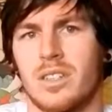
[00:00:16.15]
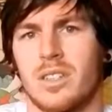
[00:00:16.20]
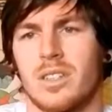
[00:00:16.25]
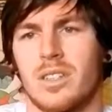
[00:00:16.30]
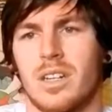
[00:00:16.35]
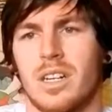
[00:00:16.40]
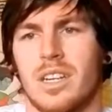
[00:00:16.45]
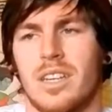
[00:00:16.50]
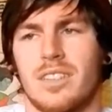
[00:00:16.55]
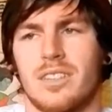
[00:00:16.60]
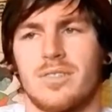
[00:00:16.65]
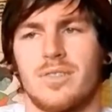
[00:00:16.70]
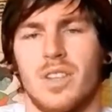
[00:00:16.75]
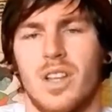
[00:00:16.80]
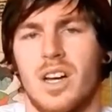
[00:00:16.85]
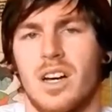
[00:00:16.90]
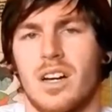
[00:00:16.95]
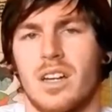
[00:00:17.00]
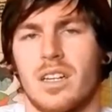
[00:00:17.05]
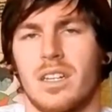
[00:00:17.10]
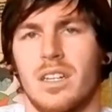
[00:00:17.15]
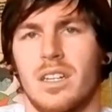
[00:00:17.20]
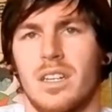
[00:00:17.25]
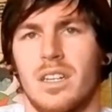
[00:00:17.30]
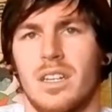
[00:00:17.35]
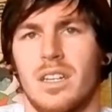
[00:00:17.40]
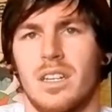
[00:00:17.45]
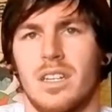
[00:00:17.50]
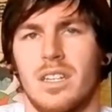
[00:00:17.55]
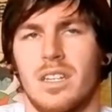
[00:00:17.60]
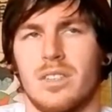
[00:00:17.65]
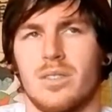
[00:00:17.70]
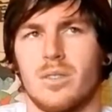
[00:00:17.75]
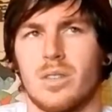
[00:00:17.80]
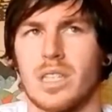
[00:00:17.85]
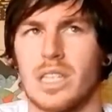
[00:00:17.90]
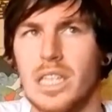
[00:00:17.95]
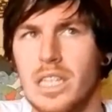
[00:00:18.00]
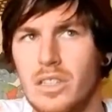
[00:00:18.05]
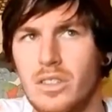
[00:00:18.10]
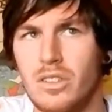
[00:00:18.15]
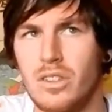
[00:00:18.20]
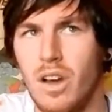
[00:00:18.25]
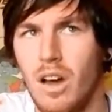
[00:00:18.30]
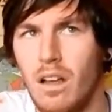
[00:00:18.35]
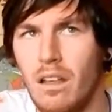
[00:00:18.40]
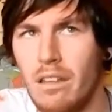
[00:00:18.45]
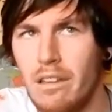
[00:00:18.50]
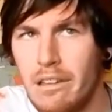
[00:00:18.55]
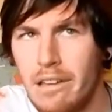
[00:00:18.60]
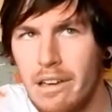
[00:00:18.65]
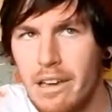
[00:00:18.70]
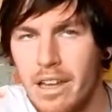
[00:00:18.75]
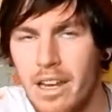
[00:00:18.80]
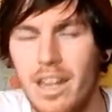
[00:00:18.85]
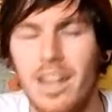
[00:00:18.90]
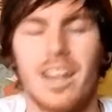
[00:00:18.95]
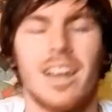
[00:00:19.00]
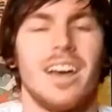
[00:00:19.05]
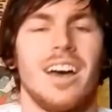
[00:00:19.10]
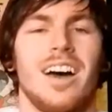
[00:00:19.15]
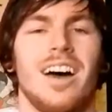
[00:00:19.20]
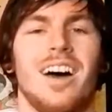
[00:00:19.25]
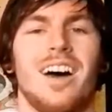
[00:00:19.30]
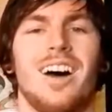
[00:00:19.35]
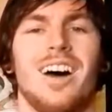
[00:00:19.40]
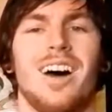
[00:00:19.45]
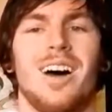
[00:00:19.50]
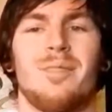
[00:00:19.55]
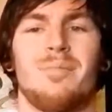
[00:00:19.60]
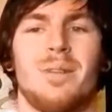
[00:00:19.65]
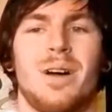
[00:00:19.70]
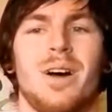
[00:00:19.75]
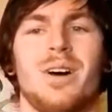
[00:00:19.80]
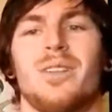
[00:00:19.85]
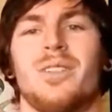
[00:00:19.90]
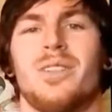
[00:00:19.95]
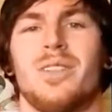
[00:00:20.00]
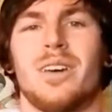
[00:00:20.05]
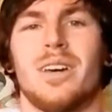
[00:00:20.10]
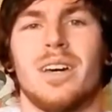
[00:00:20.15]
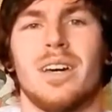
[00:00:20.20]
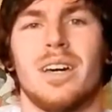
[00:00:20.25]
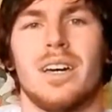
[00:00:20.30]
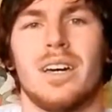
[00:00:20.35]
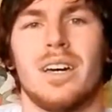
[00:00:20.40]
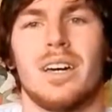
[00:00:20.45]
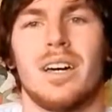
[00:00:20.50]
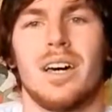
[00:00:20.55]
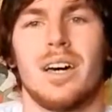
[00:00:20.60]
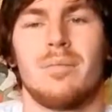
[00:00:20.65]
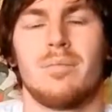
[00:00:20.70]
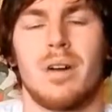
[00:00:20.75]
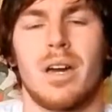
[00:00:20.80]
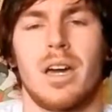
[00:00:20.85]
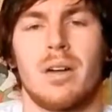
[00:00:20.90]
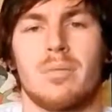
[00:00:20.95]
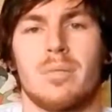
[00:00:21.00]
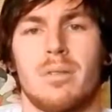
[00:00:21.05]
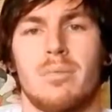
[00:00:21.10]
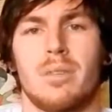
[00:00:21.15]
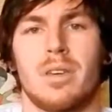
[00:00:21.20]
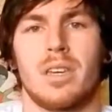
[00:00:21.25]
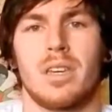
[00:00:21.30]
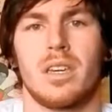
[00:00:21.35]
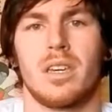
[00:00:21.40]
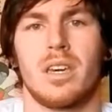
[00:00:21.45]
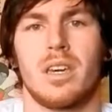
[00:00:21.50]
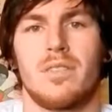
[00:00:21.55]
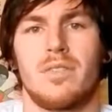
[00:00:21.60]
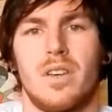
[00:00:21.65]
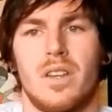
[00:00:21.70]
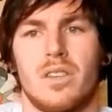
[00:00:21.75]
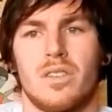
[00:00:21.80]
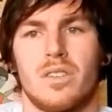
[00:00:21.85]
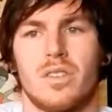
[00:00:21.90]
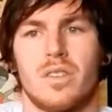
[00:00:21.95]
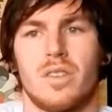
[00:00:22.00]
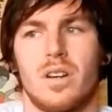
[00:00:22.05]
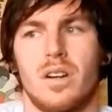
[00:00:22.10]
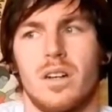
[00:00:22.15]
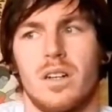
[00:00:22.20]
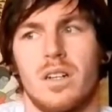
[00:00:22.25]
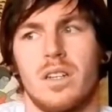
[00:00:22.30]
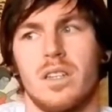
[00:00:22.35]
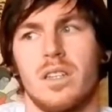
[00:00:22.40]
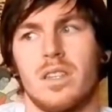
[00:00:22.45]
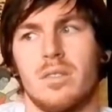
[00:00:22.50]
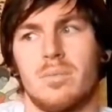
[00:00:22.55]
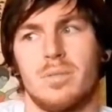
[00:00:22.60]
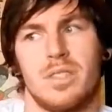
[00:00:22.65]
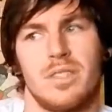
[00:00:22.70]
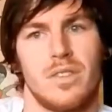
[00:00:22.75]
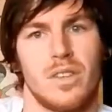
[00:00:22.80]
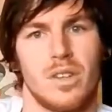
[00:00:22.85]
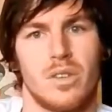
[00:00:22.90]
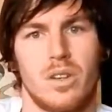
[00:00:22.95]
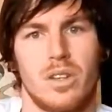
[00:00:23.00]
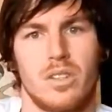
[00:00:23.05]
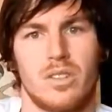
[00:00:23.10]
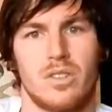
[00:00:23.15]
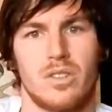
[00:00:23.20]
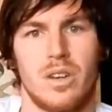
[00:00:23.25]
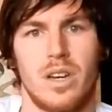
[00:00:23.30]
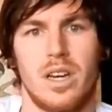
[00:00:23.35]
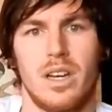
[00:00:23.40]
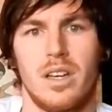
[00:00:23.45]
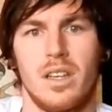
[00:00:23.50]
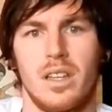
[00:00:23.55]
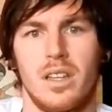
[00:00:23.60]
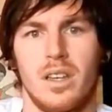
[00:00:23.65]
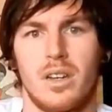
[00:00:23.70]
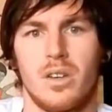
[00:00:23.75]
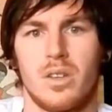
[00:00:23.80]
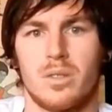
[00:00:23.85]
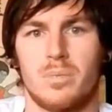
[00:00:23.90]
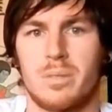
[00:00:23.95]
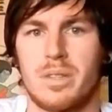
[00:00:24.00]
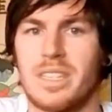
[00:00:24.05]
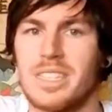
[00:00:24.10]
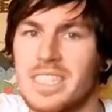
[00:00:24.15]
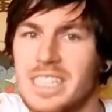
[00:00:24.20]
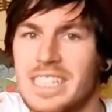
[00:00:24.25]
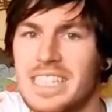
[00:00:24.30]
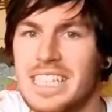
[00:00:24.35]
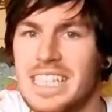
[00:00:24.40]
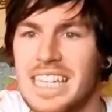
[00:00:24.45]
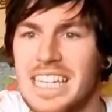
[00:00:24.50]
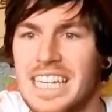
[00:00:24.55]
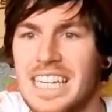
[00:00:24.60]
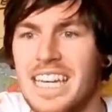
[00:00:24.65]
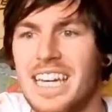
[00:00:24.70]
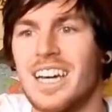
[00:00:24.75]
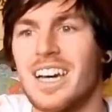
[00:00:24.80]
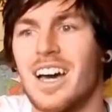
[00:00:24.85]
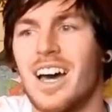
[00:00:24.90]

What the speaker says: or I guess vlog, as the kids are calling it, about my upcoming adventure on the Pacific Crest Trail, or the PCT.